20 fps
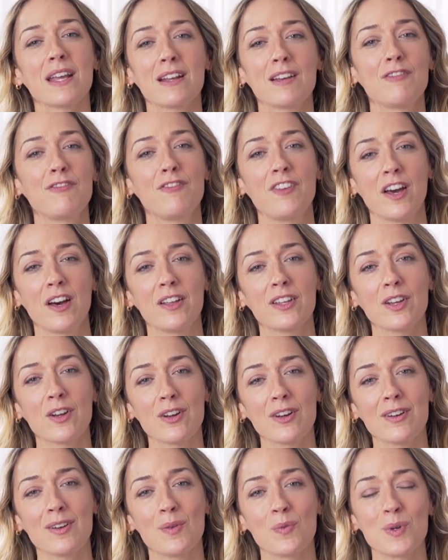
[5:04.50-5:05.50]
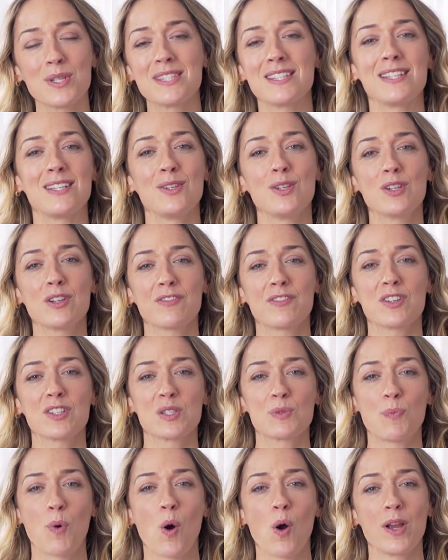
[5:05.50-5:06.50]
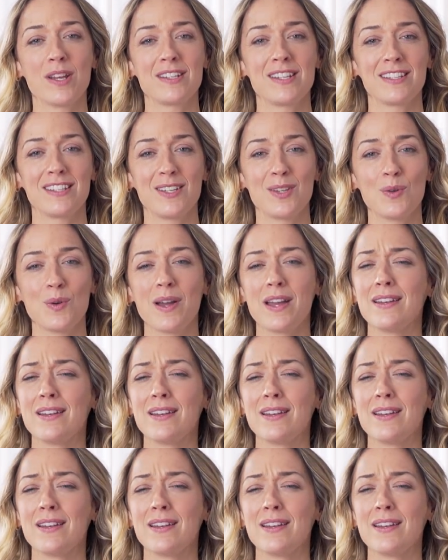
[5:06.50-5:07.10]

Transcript: like a failure was the universe pointing you